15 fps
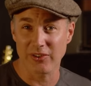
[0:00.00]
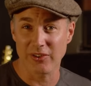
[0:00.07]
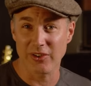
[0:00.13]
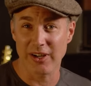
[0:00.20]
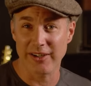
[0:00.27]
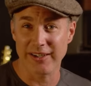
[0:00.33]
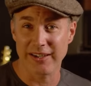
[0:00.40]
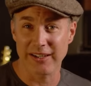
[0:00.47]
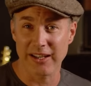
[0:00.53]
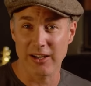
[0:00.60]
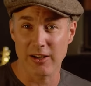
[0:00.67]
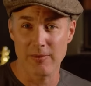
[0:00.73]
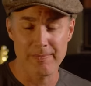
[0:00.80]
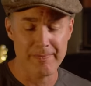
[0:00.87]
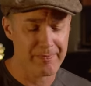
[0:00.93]
it's a good idea to get
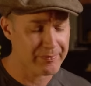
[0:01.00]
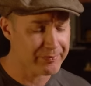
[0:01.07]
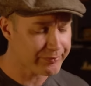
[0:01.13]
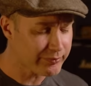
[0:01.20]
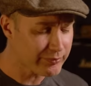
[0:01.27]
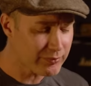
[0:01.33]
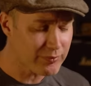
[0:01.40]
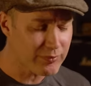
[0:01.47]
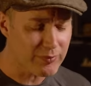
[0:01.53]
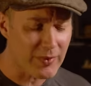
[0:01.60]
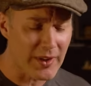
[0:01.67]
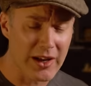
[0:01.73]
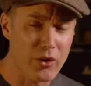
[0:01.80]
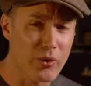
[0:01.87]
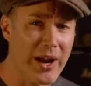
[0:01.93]
a
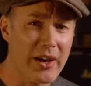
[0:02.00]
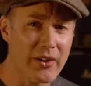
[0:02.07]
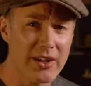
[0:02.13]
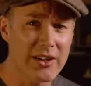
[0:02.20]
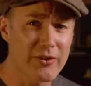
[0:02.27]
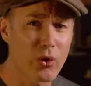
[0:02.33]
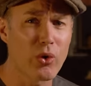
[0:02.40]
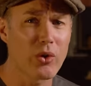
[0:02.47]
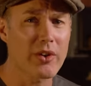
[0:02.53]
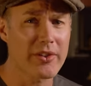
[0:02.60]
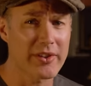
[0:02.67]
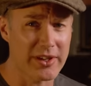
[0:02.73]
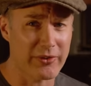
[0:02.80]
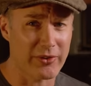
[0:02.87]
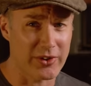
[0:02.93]
grounding of all of
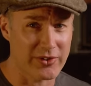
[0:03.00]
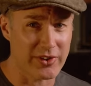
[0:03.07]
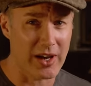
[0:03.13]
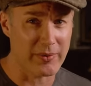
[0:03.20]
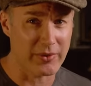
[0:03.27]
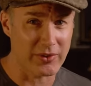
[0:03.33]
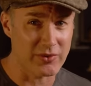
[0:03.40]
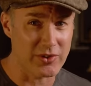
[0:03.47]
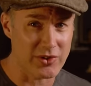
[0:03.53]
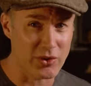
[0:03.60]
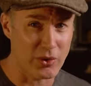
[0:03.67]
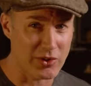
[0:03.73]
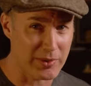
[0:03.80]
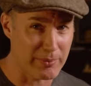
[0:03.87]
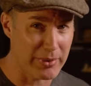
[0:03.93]
the different types of
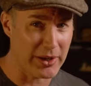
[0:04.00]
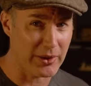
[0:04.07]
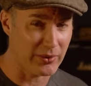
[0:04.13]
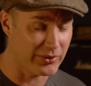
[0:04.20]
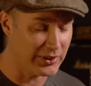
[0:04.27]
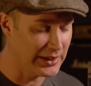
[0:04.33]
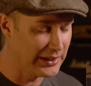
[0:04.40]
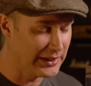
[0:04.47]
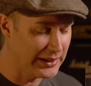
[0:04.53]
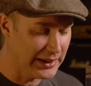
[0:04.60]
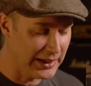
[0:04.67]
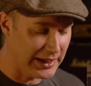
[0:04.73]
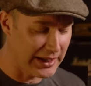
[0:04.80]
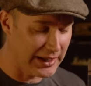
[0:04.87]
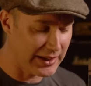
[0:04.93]
distortion pedals,
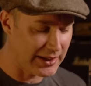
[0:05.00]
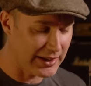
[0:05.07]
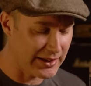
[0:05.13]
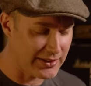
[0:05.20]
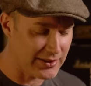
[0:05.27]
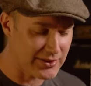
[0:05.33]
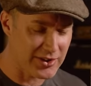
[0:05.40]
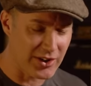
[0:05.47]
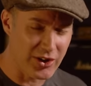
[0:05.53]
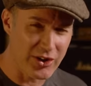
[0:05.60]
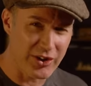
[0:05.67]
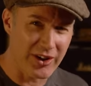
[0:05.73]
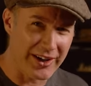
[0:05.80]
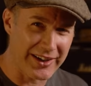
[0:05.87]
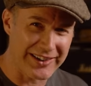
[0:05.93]
and so
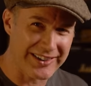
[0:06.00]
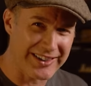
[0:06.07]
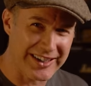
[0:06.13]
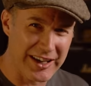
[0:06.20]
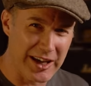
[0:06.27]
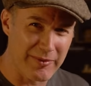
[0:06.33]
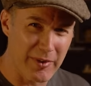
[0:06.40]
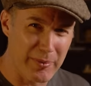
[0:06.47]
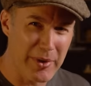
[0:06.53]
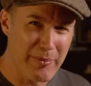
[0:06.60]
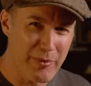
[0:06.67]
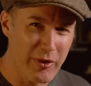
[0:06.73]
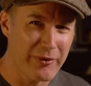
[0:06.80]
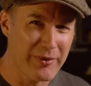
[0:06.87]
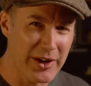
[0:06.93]
you kind of get a bit
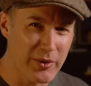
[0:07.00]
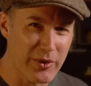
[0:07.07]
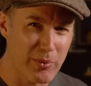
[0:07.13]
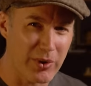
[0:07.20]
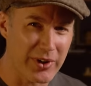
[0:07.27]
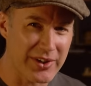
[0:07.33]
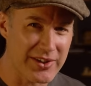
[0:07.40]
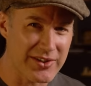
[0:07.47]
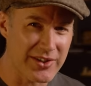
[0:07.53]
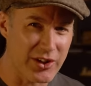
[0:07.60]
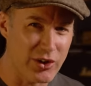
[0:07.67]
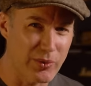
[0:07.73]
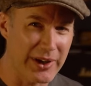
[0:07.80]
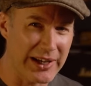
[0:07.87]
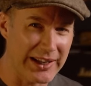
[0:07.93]
more familiar with what it is that
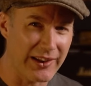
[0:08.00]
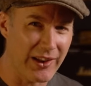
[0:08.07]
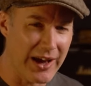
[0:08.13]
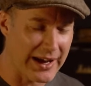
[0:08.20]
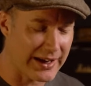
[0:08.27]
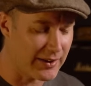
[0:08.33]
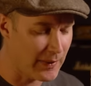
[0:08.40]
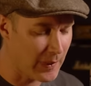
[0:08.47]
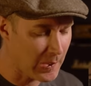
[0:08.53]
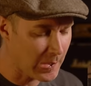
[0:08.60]
you really like.